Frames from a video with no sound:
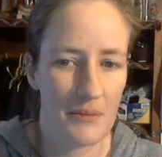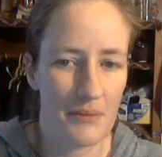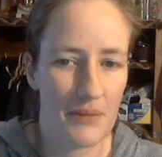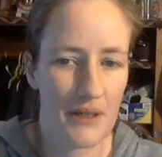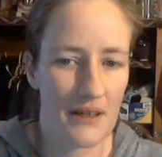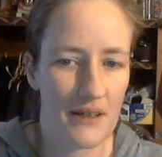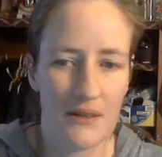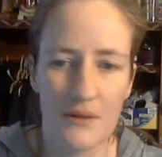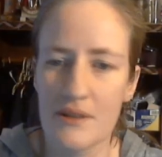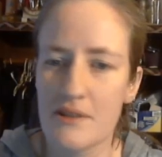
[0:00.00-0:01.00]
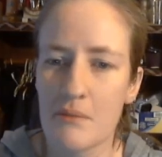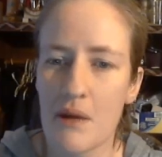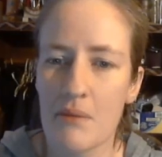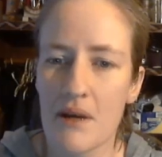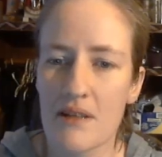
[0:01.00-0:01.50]
But I can only do my
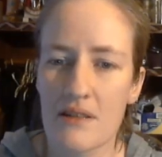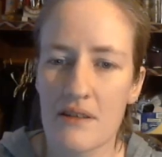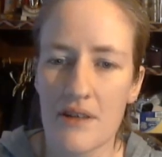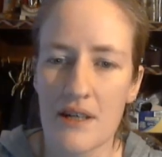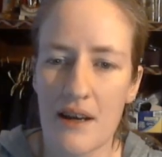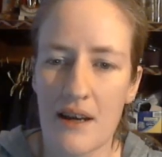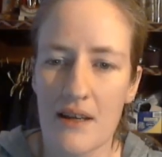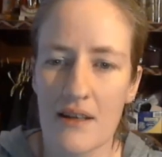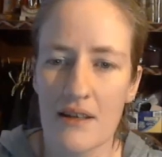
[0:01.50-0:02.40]
best every day.